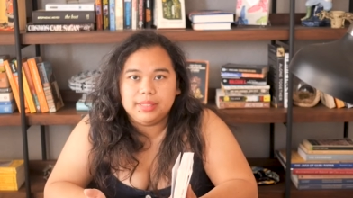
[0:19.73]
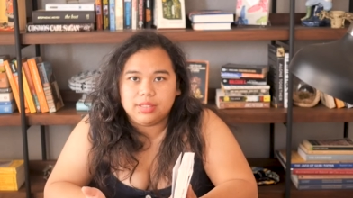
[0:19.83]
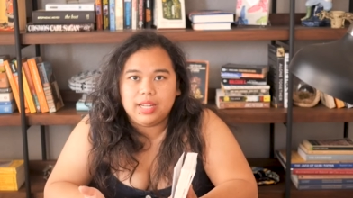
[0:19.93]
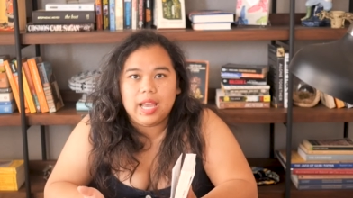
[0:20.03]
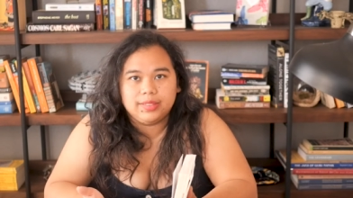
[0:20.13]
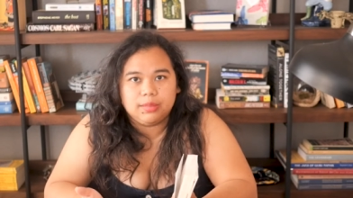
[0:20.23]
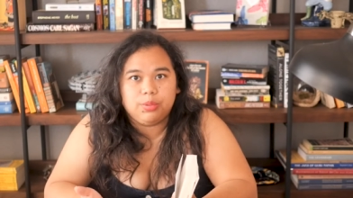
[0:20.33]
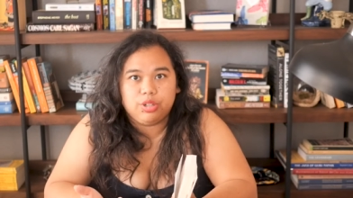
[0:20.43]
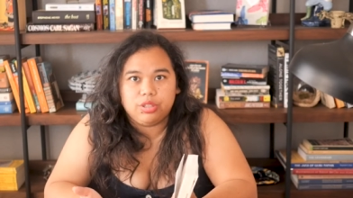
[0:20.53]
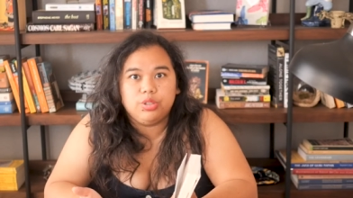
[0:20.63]
It's going to have some
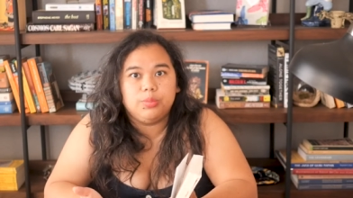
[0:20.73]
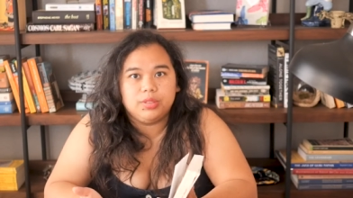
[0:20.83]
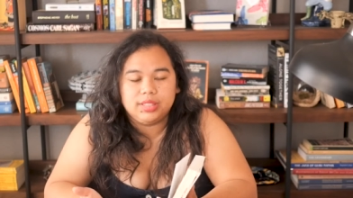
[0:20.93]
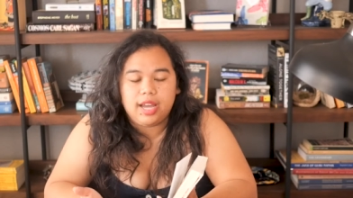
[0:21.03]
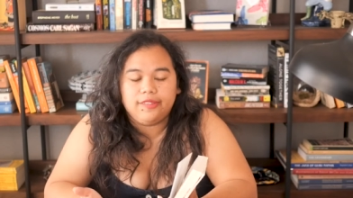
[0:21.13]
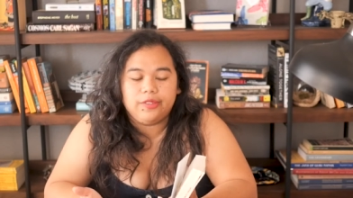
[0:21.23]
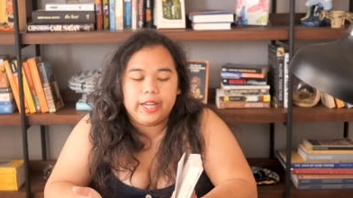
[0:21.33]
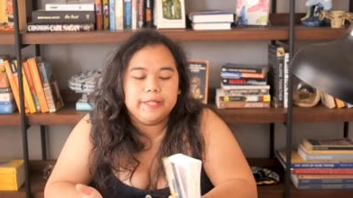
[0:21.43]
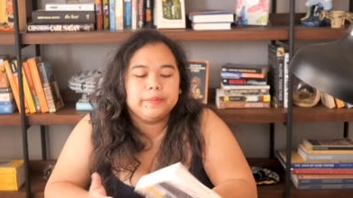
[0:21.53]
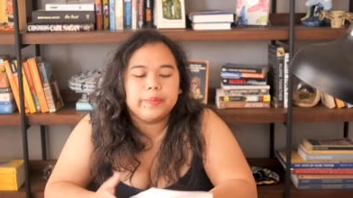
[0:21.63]
paranormal stuff,
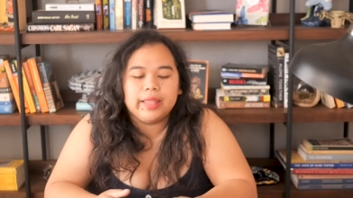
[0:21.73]
right?